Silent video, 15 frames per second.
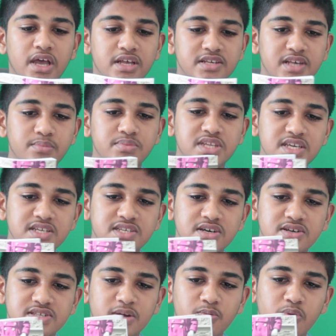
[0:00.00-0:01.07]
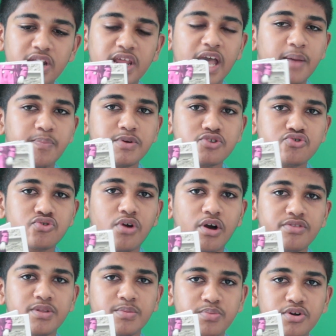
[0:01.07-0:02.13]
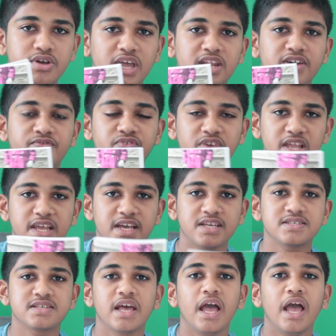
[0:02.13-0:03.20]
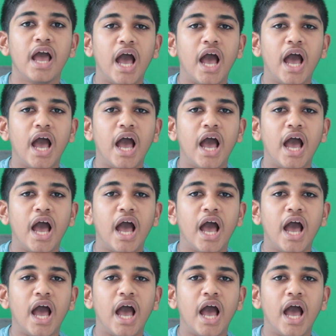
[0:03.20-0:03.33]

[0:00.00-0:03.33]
some details and what happened throughout the book and her feelings,